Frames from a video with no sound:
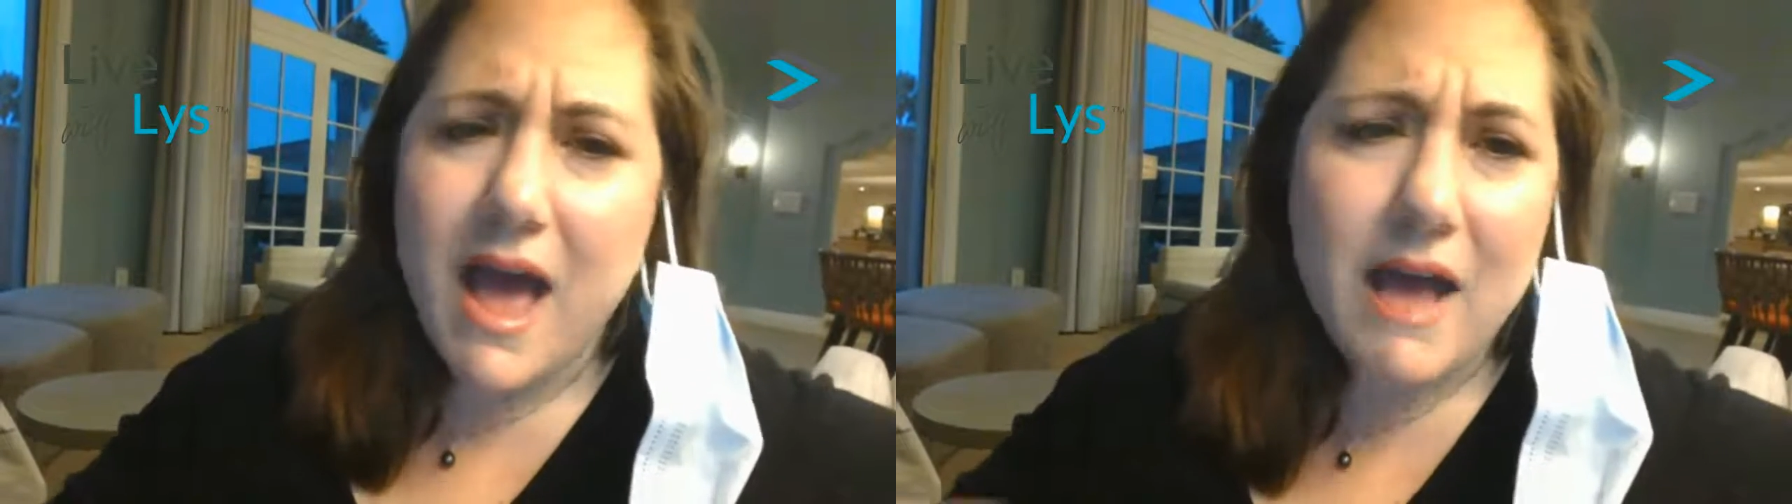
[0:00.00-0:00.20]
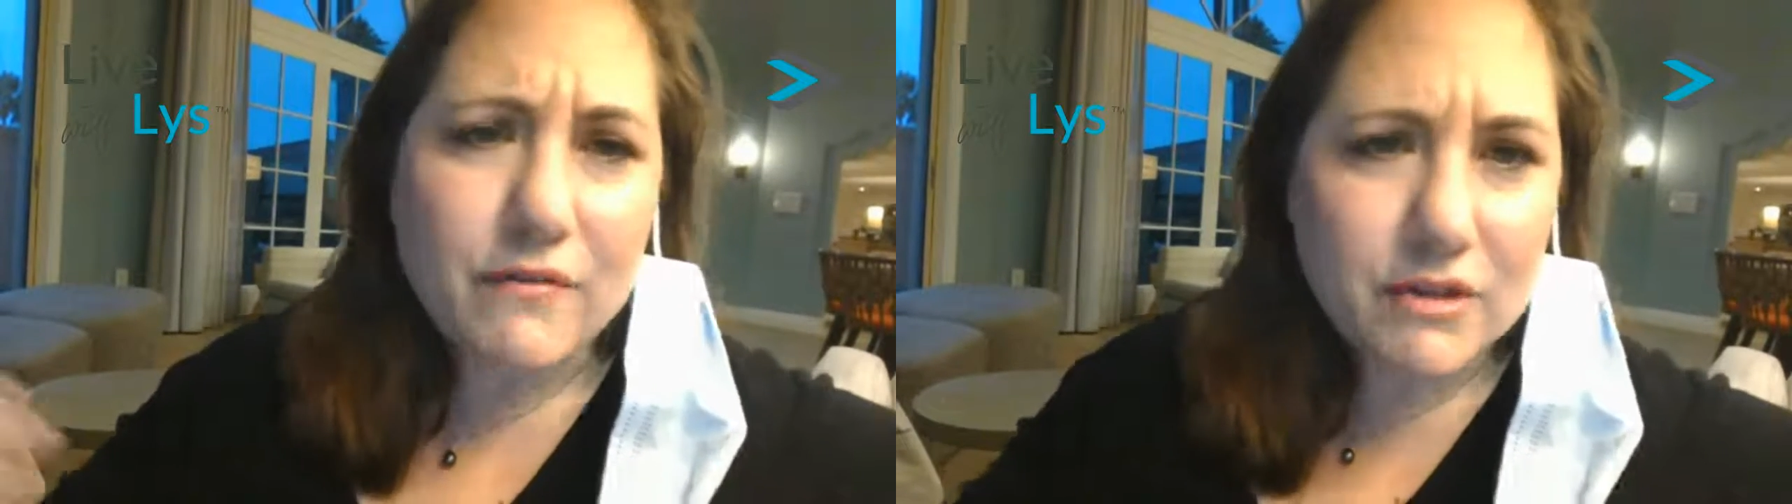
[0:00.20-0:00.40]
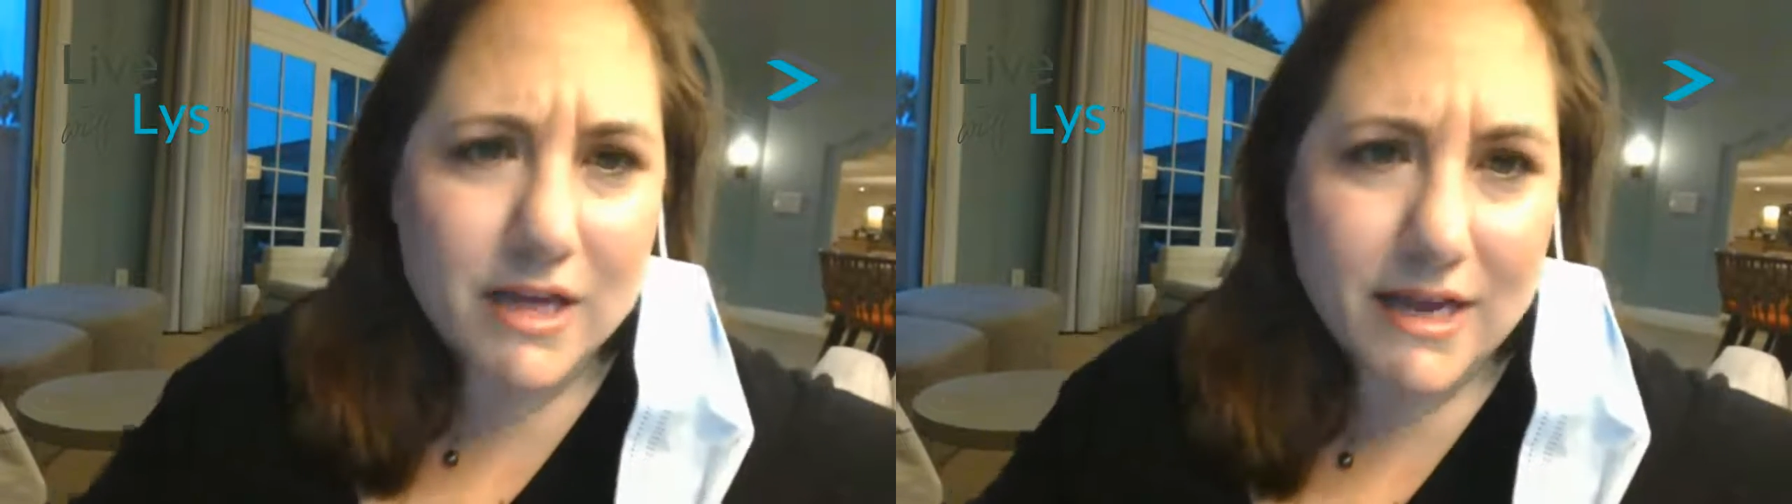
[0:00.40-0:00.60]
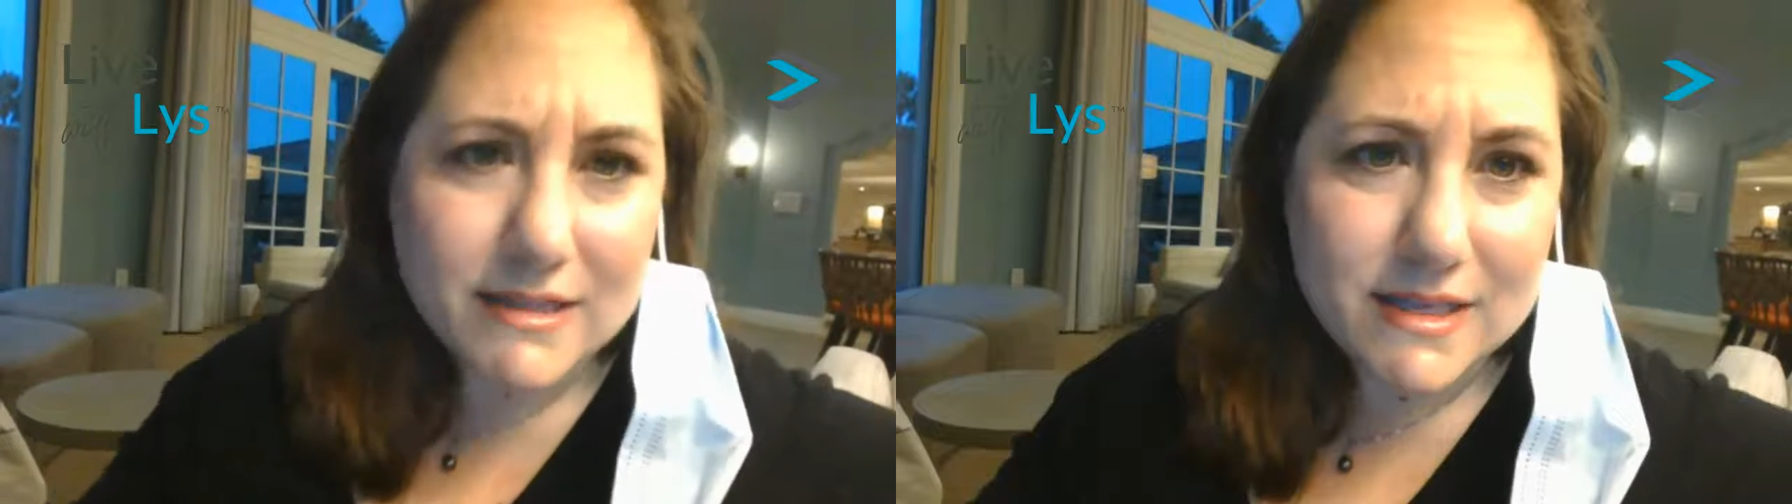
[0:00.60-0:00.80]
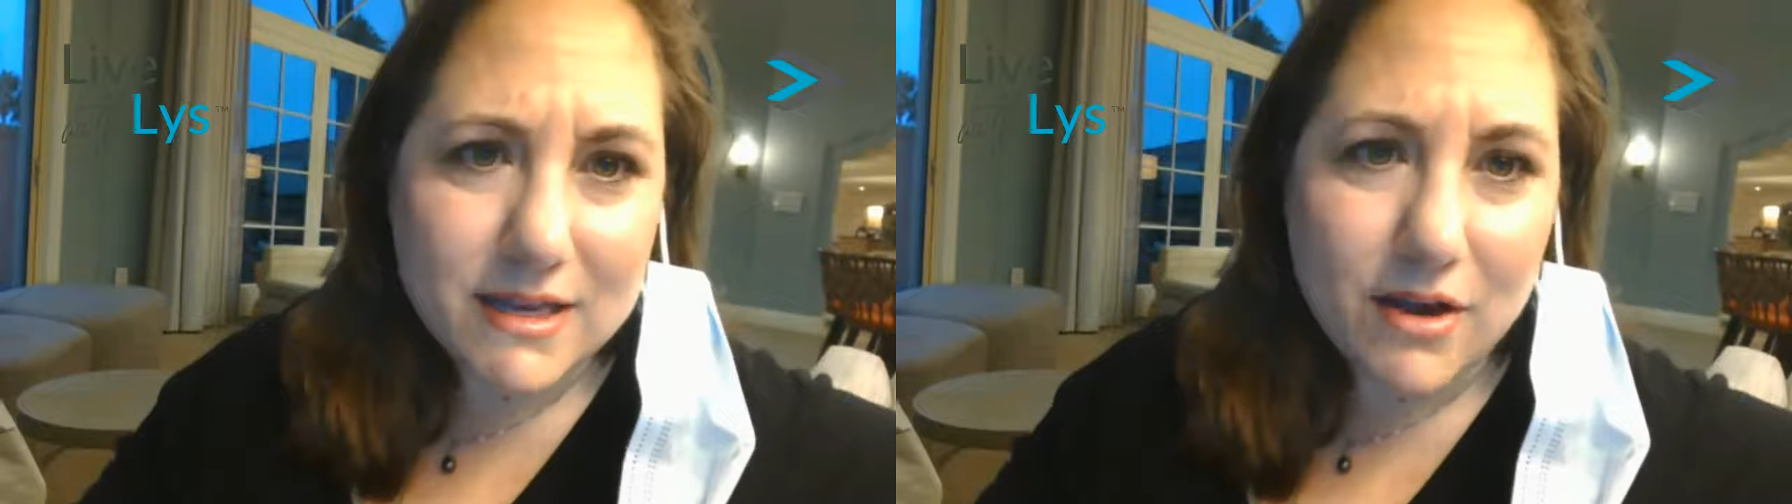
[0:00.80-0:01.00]

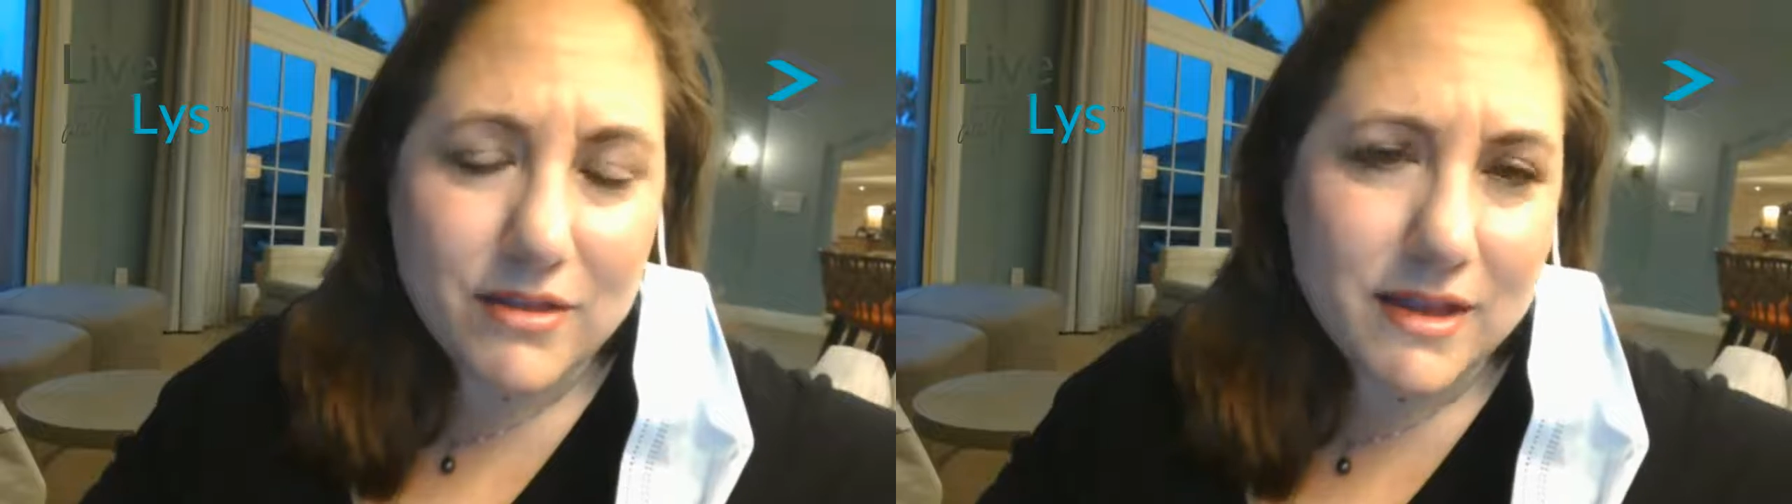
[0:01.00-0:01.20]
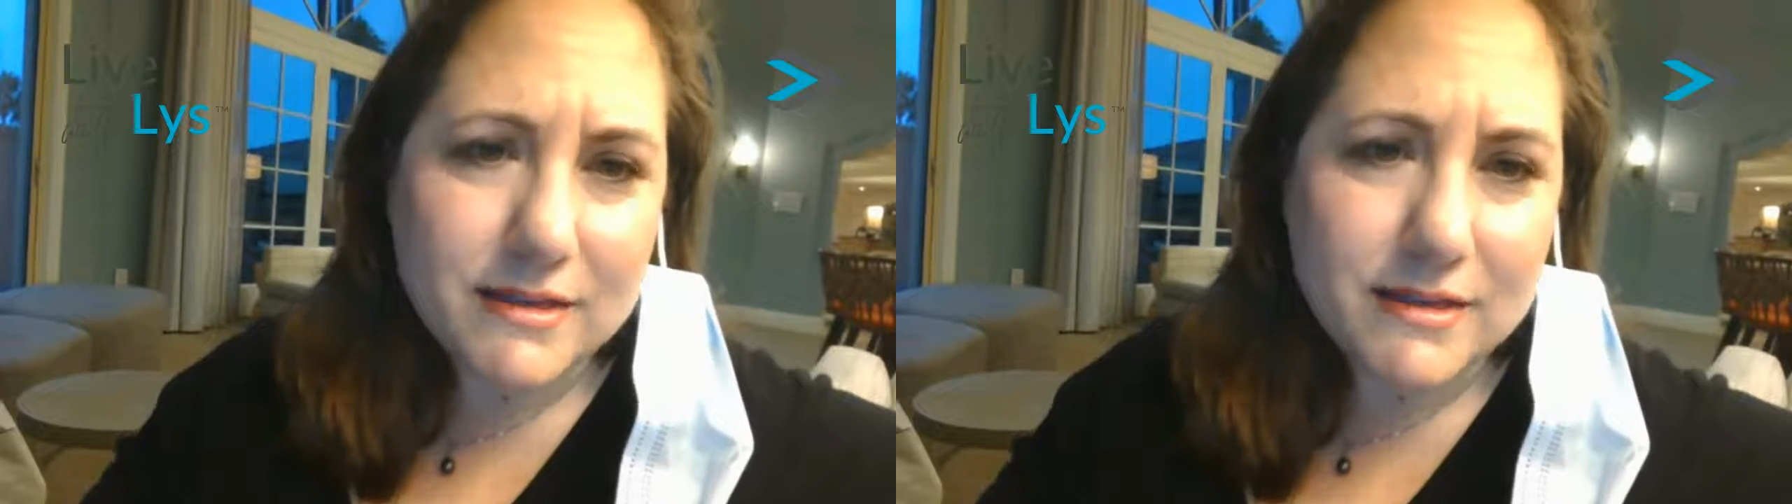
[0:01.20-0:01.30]
advertising on the